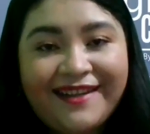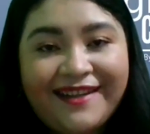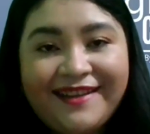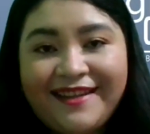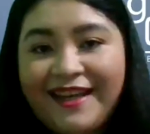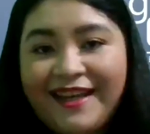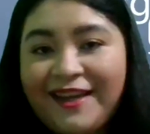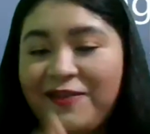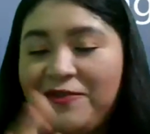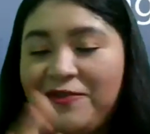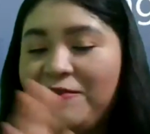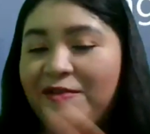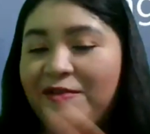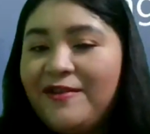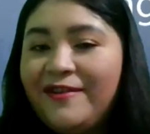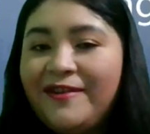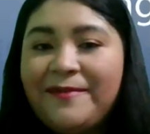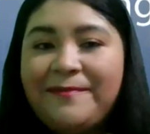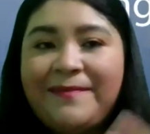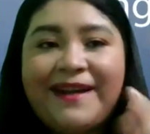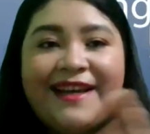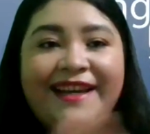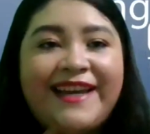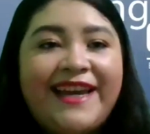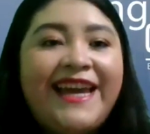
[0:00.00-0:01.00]
And then you go
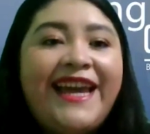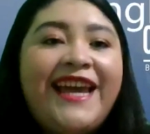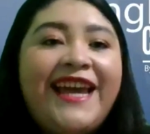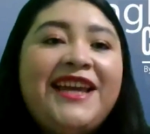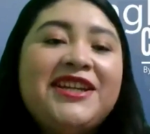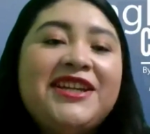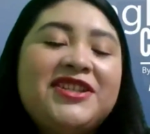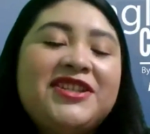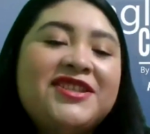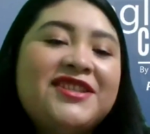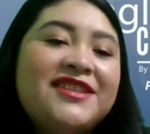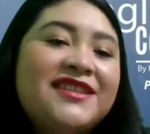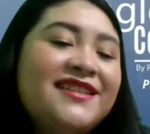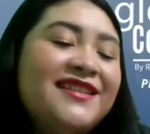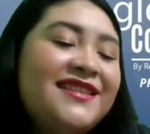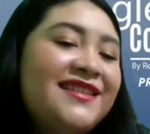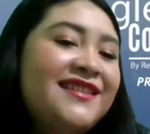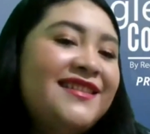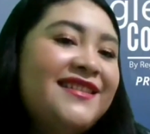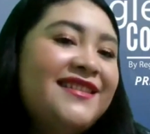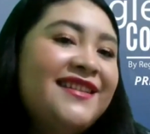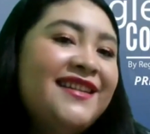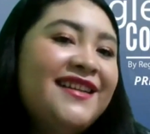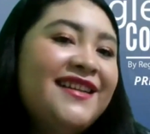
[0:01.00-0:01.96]
to vacation.